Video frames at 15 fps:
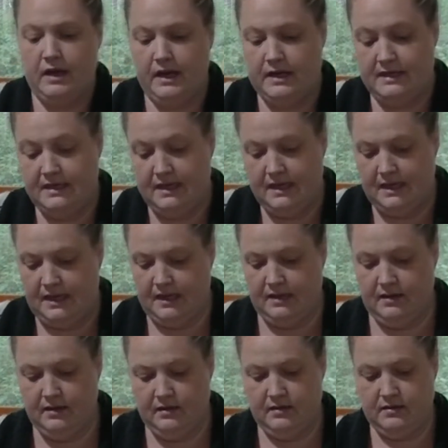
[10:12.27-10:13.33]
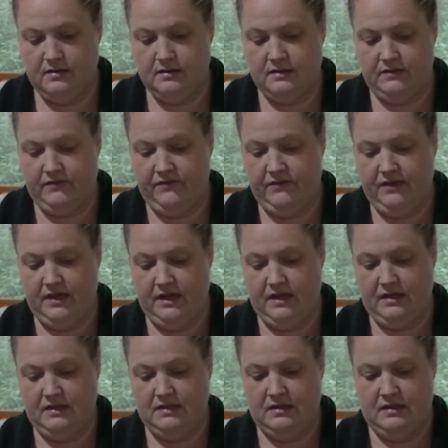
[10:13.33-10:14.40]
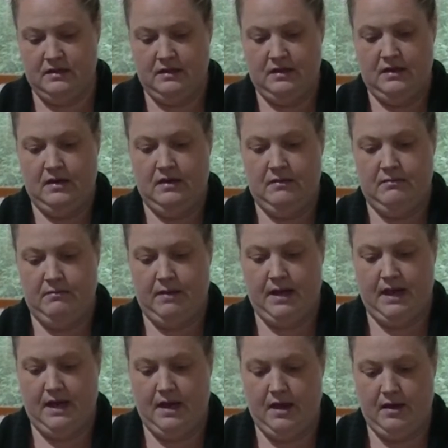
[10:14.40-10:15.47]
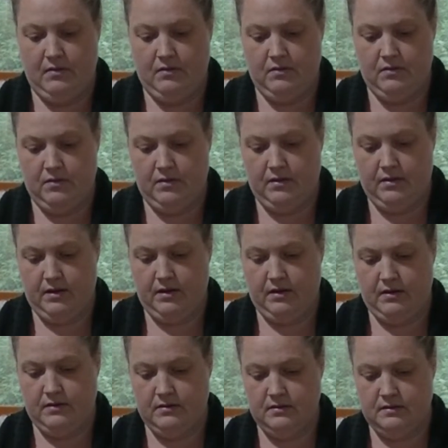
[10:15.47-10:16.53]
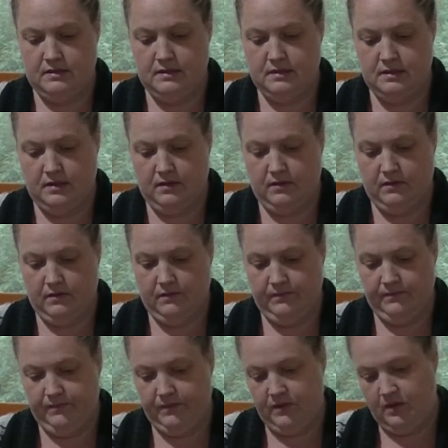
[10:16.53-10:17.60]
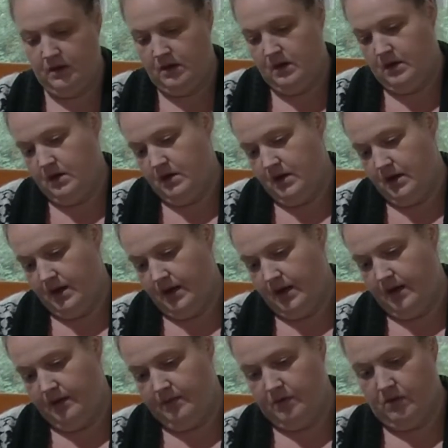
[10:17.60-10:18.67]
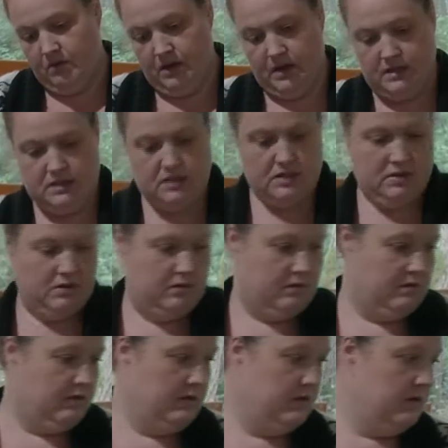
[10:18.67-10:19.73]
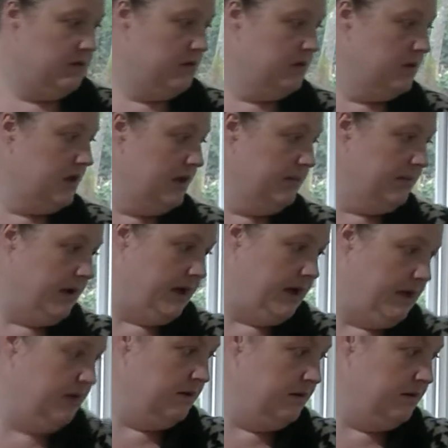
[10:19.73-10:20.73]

I need to fit my owl on there. So I am going to get my